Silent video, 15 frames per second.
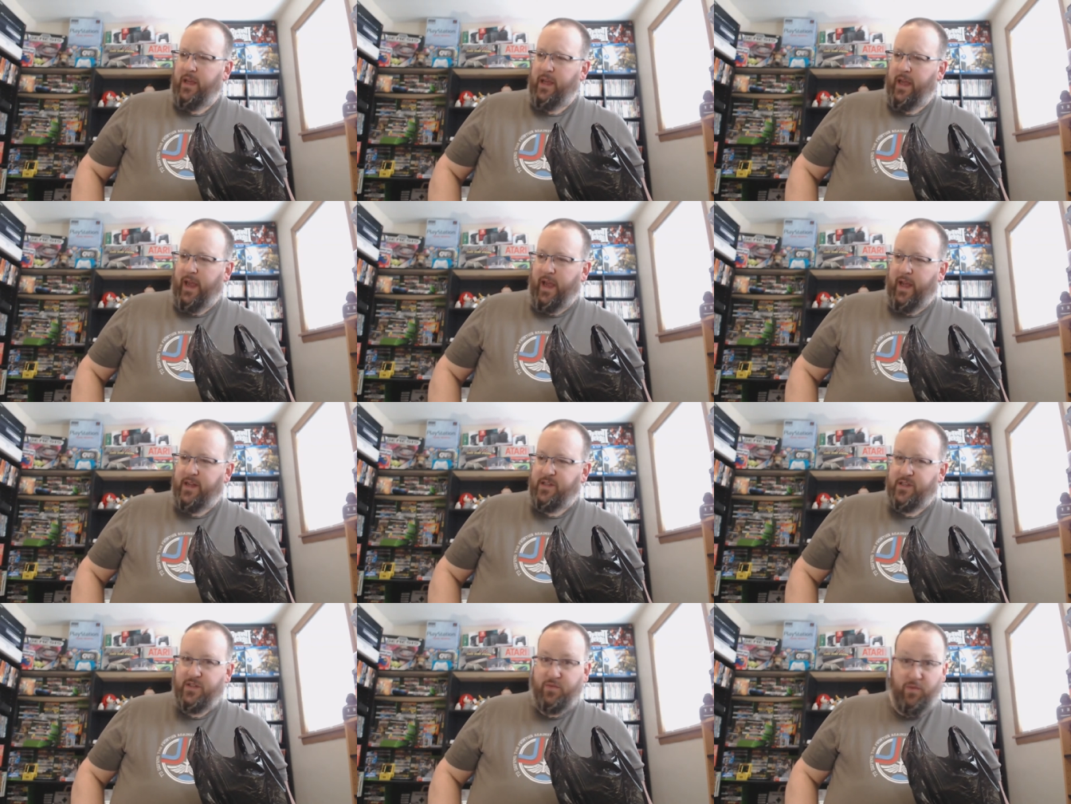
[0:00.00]

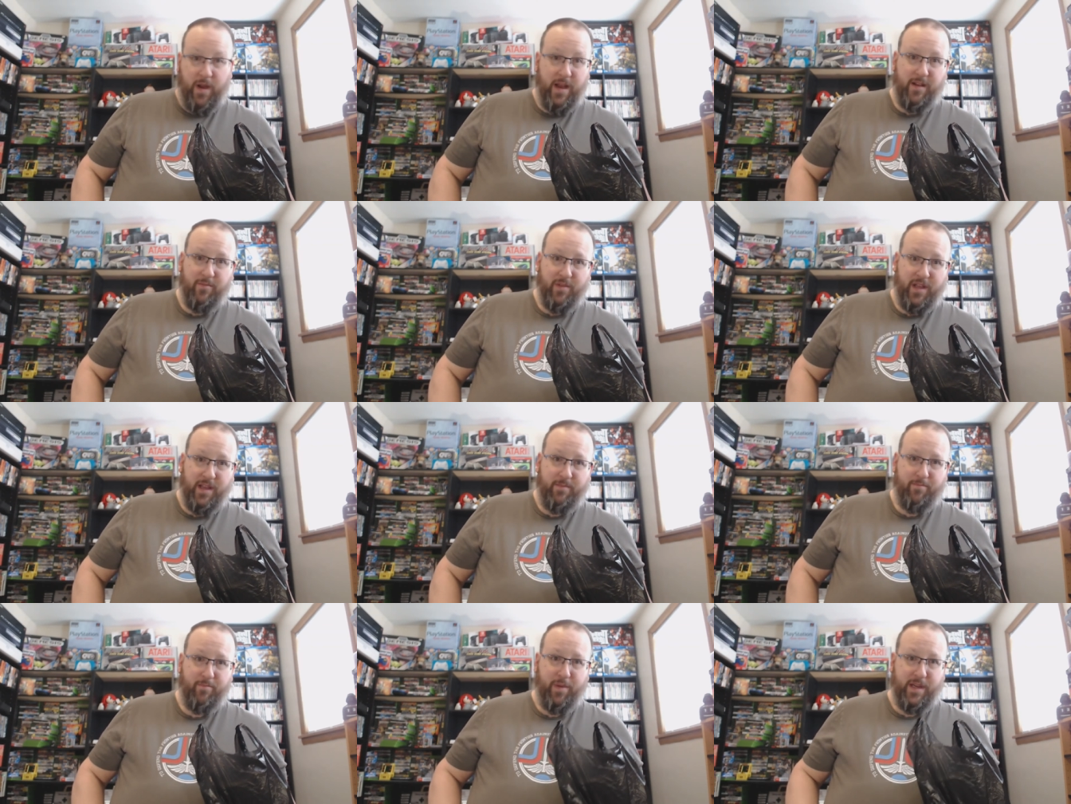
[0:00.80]
and just
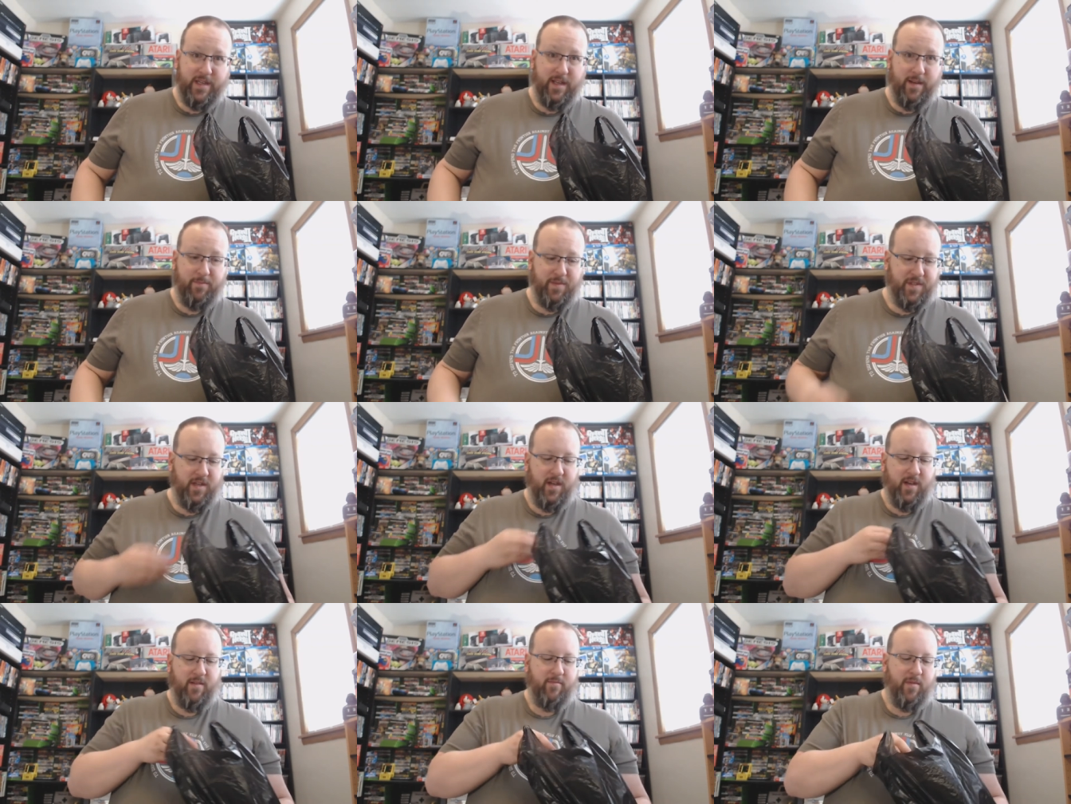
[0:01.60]
randomly picked up
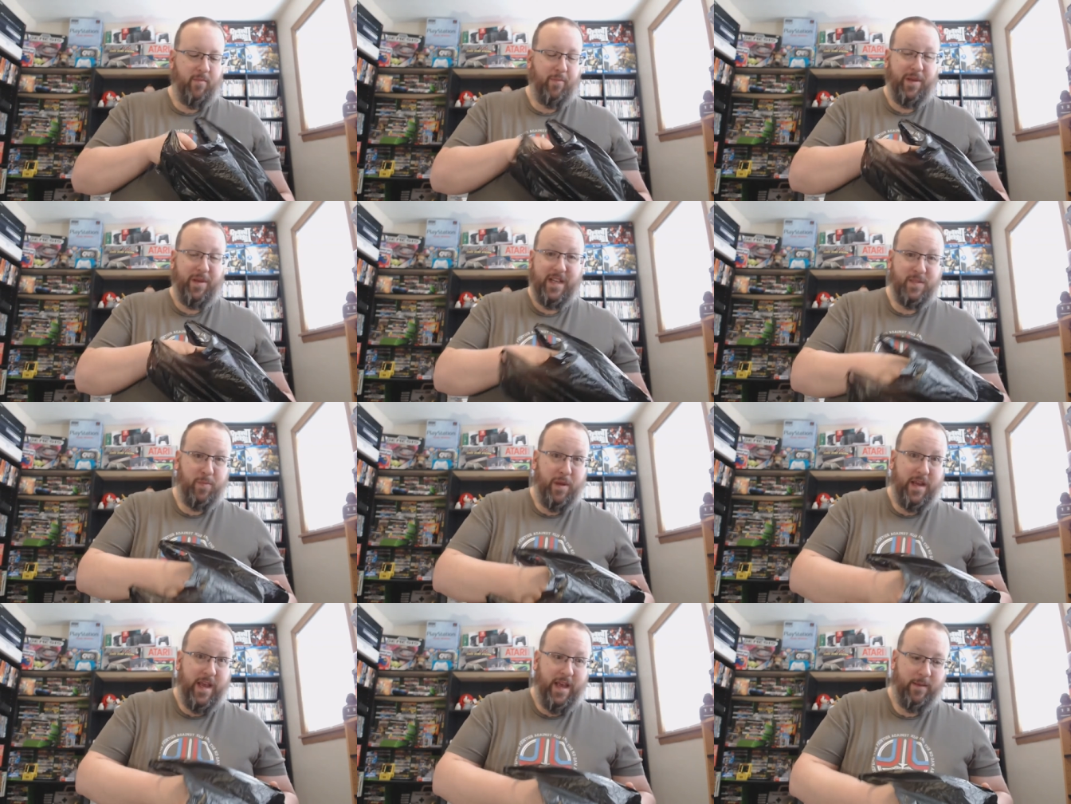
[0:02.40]
some
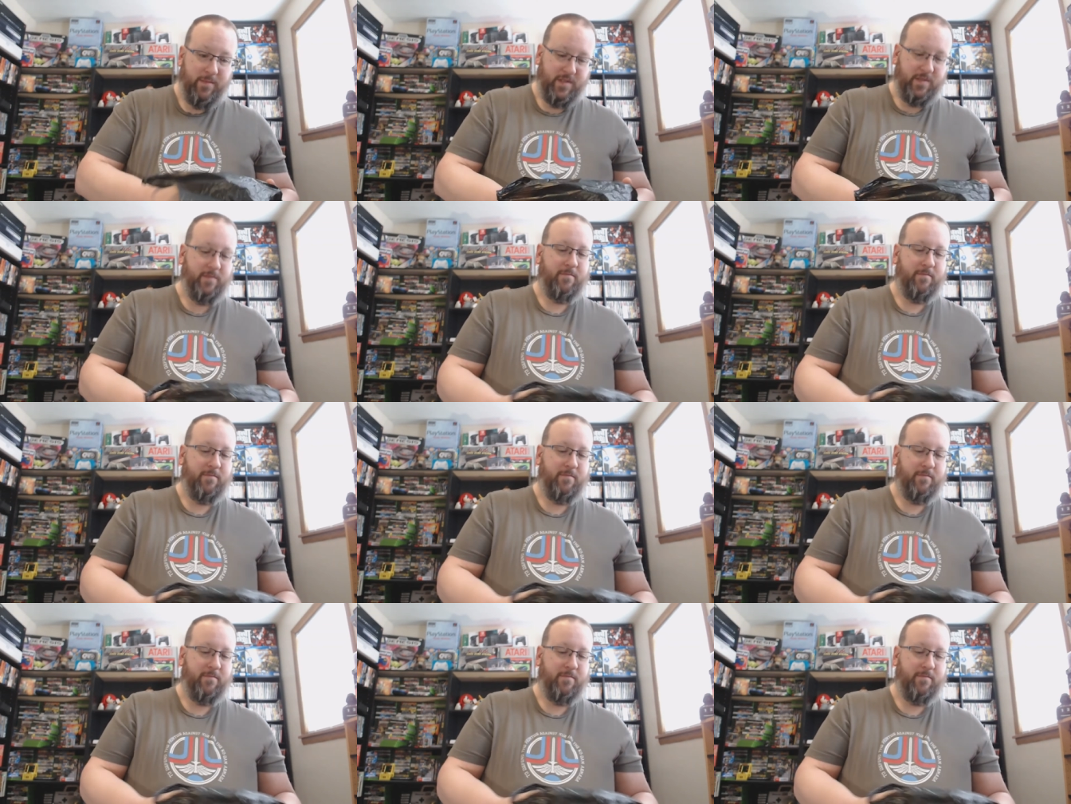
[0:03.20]
PSP games